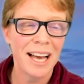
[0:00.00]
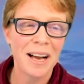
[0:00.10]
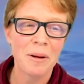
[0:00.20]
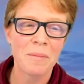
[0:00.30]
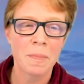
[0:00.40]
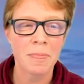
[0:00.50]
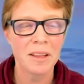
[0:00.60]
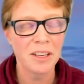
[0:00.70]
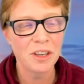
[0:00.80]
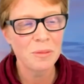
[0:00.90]

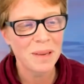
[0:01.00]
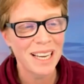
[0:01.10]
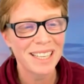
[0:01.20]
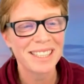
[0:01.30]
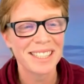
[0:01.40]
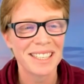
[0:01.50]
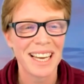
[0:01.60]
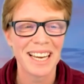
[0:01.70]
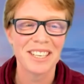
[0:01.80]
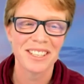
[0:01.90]
The Europeans
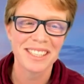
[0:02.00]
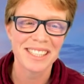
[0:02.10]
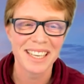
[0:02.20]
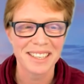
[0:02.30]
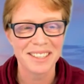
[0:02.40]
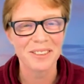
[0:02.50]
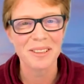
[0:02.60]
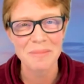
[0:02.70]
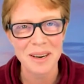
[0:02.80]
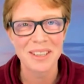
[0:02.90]
and Asians and
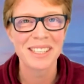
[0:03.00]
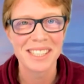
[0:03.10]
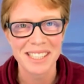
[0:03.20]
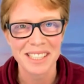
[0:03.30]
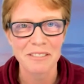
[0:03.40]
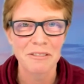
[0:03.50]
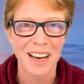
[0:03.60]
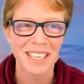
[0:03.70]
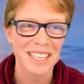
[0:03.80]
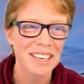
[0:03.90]
North Americans are still
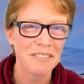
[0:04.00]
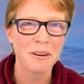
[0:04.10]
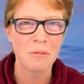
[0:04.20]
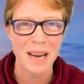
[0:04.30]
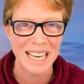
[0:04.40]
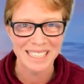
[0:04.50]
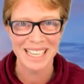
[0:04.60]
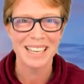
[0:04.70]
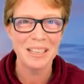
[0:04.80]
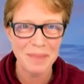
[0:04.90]
fighting over where
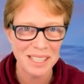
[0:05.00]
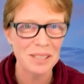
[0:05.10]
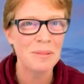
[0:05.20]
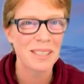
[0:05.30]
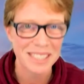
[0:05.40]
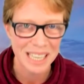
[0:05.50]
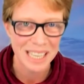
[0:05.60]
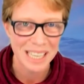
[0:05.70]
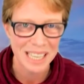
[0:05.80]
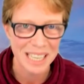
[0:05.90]
exactly marsupials
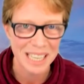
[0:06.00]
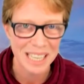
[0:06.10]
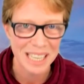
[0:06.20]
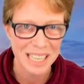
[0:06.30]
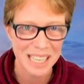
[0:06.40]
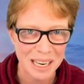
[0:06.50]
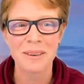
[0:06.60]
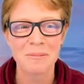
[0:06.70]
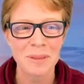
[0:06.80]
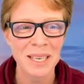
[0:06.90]
come from,
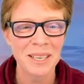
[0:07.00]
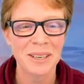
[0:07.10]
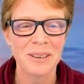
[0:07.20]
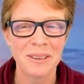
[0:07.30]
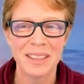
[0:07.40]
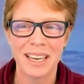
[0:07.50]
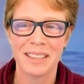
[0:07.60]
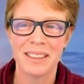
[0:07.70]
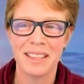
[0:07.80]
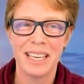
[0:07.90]
but we know
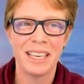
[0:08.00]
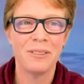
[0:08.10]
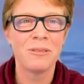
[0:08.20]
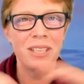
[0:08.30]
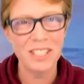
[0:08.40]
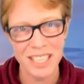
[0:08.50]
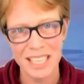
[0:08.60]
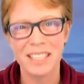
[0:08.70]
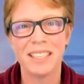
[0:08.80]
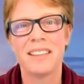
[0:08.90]
that they
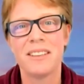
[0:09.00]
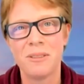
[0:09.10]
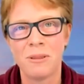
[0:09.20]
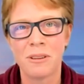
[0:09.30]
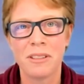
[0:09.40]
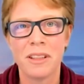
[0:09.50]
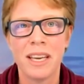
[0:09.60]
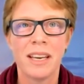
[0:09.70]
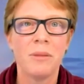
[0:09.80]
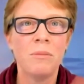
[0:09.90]
originated in the north,
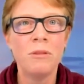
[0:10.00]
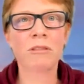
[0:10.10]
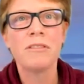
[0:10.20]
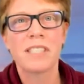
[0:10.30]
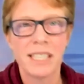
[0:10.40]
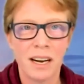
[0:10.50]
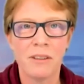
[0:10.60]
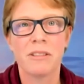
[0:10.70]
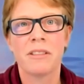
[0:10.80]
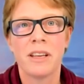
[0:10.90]
moved
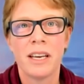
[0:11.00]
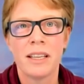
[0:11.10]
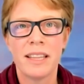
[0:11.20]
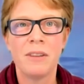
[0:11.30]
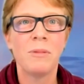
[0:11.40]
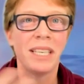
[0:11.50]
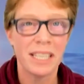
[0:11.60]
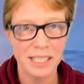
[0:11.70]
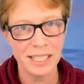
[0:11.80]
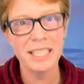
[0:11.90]
south, then
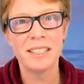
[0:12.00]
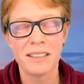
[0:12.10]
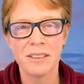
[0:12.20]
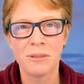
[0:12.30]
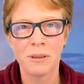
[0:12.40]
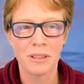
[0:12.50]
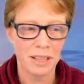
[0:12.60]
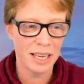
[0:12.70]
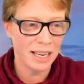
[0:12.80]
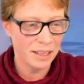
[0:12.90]
went extinct in the
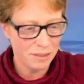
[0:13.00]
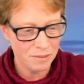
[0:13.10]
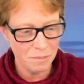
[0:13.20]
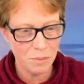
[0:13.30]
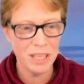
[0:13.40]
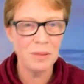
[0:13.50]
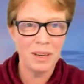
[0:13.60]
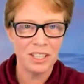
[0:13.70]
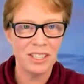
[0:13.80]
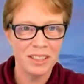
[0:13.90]
north, and pretty
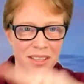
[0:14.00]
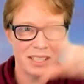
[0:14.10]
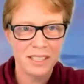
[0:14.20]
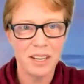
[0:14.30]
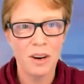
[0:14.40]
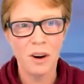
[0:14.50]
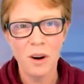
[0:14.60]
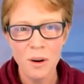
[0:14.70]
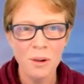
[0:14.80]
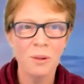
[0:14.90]
much did this
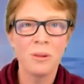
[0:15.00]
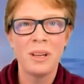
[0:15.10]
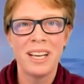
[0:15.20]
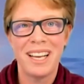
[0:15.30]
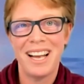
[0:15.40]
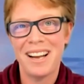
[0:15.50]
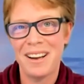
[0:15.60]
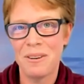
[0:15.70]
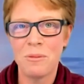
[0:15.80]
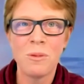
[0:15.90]
whole
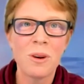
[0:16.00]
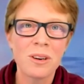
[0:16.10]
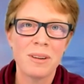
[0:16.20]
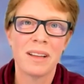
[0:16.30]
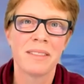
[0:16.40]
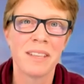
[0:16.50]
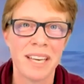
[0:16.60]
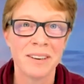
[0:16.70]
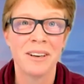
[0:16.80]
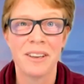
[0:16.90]
walk around
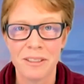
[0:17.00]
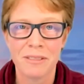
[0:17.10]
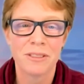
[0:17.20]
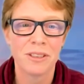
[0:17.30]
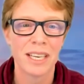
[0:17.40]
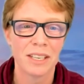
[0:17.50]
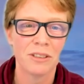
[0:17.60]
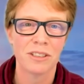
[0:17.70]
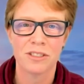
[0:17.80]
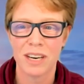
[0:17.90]
the earth to get
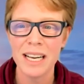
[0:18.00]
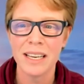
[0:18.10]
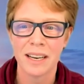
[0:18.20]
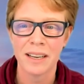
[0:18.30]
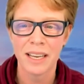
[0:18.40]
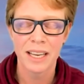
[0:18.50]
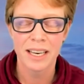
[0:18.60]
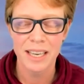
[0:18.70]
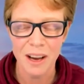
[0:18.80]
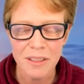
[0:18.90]
to Australia.
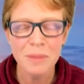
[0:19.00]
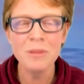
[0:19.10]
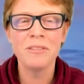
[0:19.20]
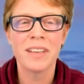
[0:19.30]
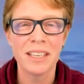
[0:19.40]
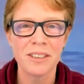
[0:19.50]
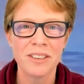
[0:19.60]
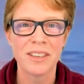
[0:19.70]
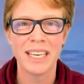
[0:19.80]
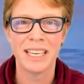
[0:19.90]
Now they're moving into
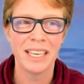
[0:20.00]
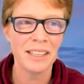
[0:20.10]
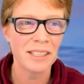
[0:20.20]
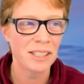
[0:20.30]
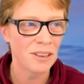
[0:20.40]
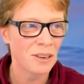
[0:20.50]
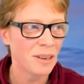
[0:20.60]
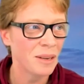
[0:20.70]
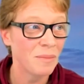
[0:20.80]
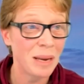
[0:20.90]
New Guinea, so
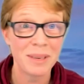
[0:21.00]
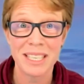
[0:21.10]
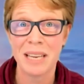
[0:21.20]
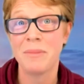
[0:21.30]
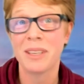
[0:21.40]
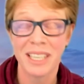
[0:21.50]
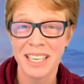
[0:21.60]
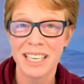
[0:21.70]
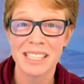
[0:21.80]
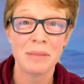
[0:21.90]
in maybe 10
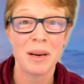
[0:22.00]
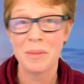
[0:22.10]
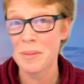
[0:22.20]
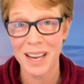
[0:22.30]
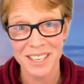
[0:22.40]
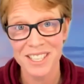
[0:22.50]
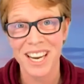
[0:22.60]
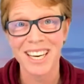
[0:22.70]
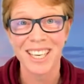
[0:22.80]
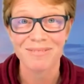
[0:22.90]
million years they might be back in
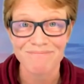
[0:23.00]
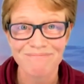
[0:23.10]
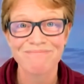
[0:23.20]
China.